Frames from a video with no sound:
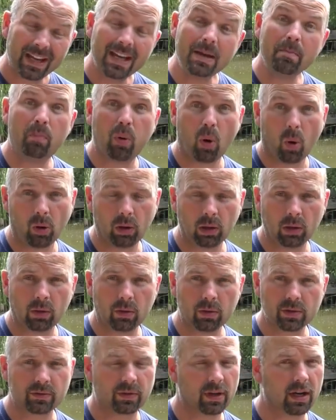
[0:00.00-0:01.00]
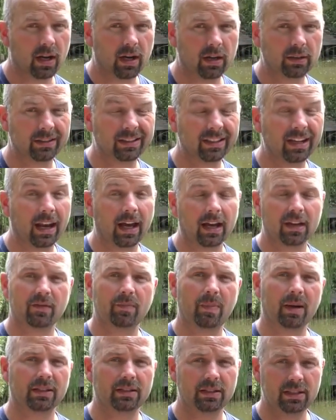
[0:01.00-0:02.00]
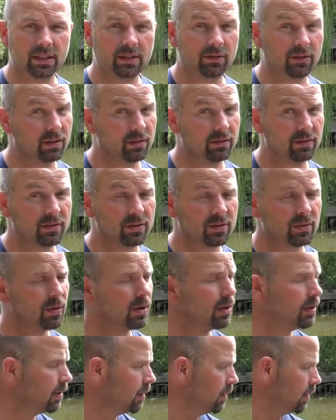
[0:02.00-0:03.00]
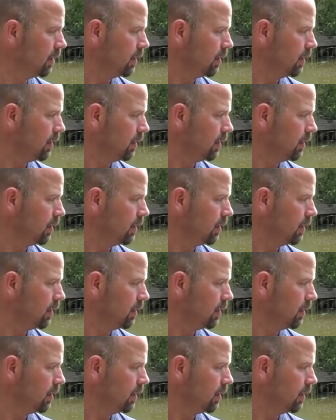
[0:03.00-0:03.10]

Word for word: import laws regarding live bacteria and so on.